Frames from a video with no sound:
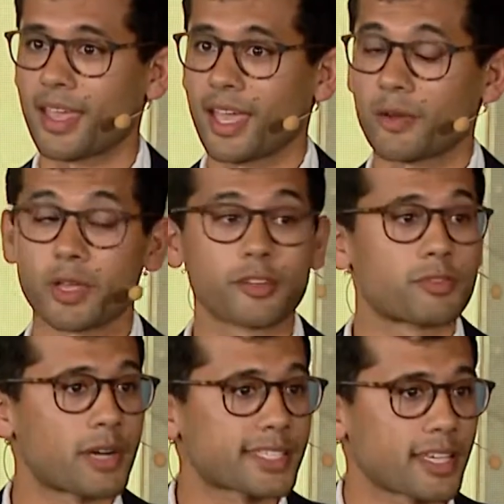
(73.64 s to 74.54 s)
And we heard
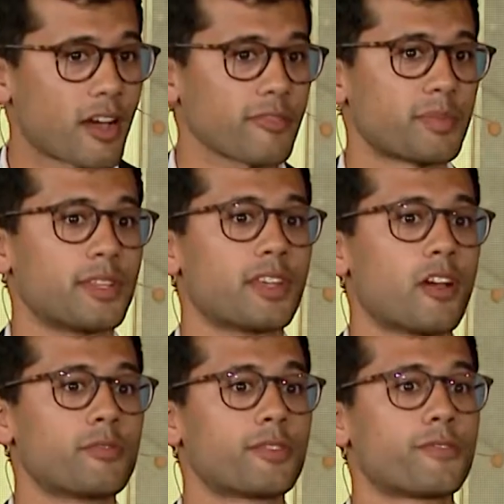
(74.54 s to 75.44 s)
from Rusty Hoffman that
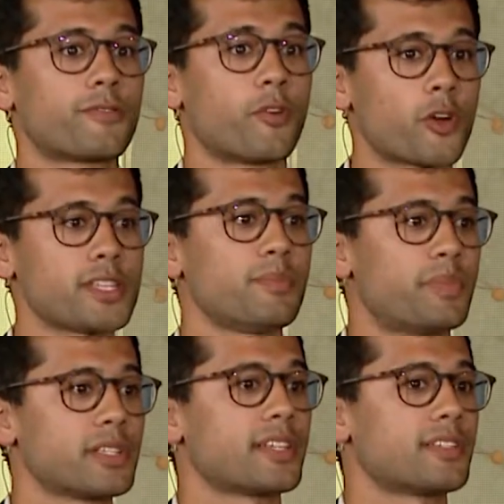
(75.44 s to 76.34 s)
over $40
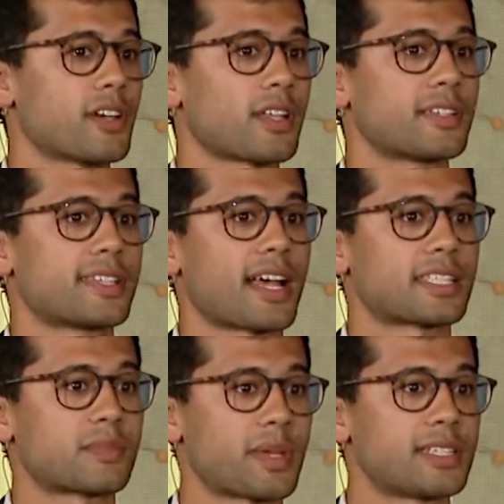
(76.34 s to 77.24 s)
billion are
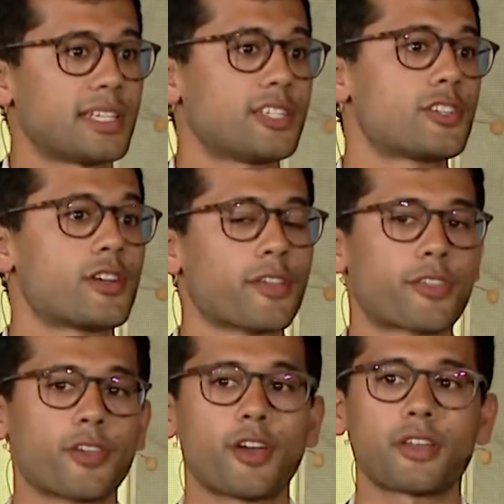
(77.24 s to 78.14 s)
spent each year, a
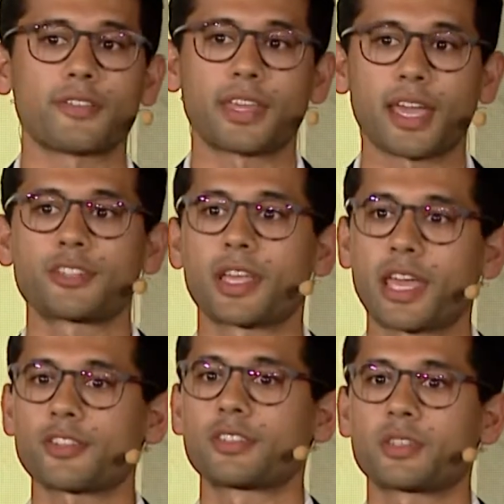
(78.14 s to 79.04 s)
third of the
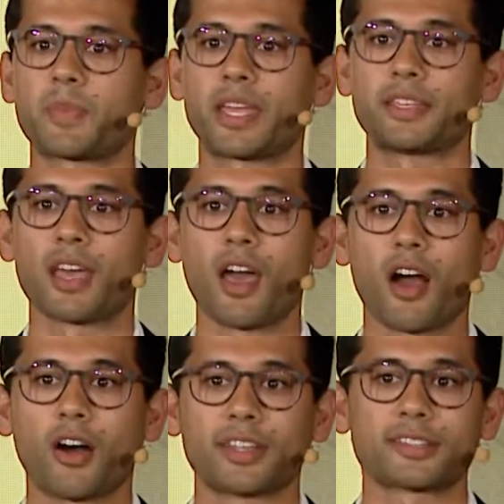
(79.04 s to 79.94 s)
education spend
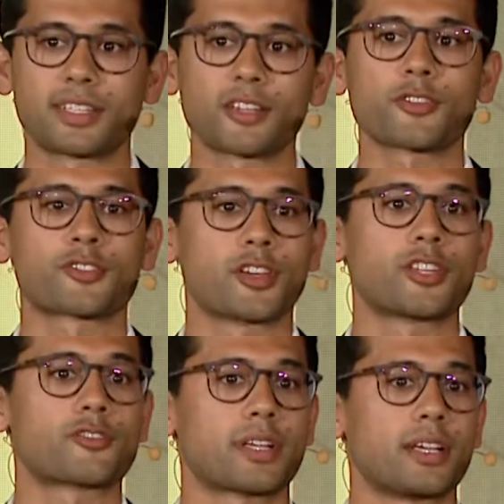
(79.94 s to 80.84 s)
on a single
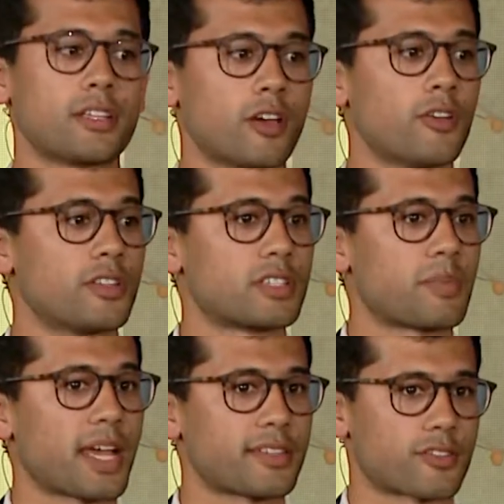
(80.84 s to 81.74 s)
surgery alone,
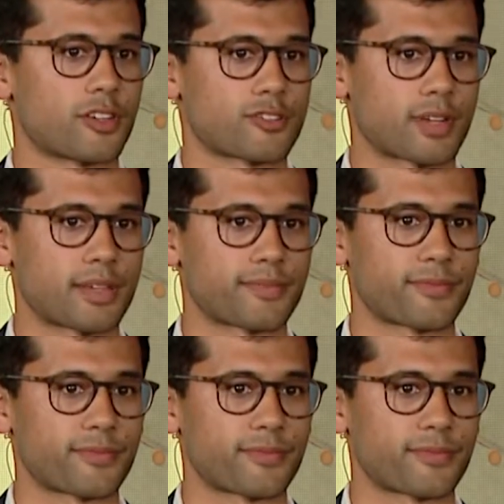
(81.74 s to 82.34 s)
spine surgery.